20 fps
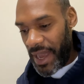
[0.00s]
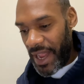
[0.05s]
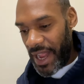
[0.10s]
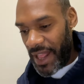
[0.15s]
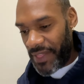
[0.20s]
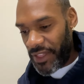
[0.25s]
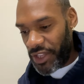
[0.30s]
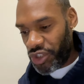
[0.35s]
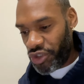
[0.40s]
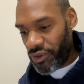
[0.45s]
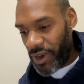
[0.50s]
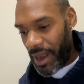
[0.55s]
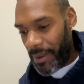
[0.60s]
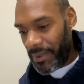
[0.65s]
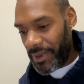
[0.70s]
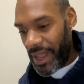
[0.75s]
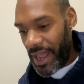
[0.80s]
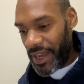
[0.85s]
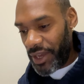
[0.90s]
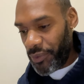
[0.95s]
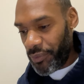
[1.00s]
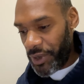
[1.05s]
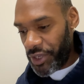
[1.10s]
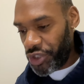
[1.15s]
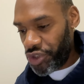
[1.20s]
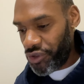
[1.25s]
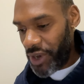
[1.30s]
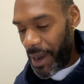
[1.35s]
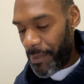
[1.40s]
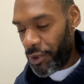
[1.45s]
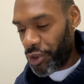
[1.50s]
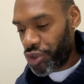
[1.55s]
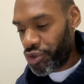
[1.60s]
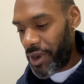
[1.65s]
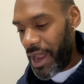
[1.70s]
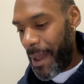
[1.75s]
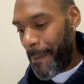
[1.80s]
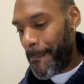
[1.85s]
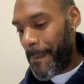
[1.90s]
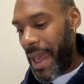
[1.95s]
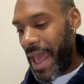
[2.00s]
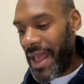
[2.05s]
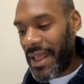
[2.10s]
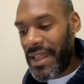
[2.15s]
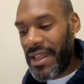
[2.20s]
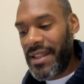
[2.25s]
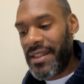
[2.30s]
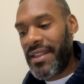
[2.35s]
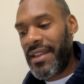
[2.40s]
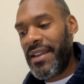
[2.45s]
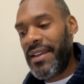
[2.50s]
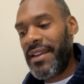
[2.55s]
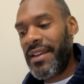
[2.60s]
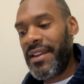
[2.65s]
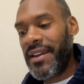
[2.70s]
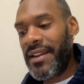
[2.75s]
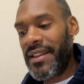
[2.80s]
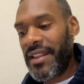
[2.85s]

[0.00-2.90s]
They got the Trap Lottie Rich Trapper Trap Packington.